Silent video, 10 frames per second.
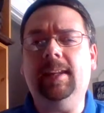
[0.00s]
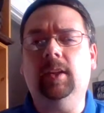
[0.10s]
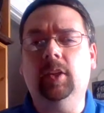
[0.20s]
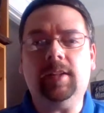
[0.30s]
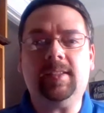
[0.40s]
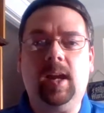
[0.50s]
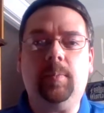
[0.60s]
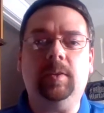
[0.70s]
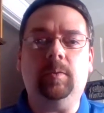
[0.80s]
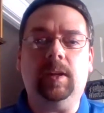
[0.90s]
looks
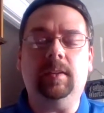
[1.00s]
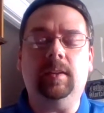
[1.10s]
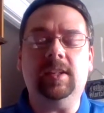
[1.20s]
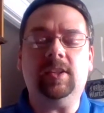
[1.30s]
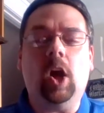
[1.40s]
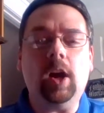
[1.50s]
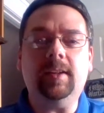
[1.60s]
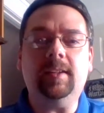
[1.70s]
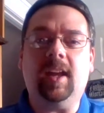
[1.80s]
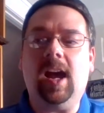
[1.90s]
up and he's
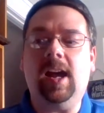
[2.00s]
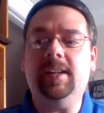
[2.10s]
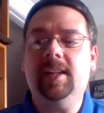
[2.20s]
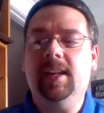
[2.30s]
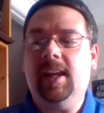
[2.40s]
talking to God,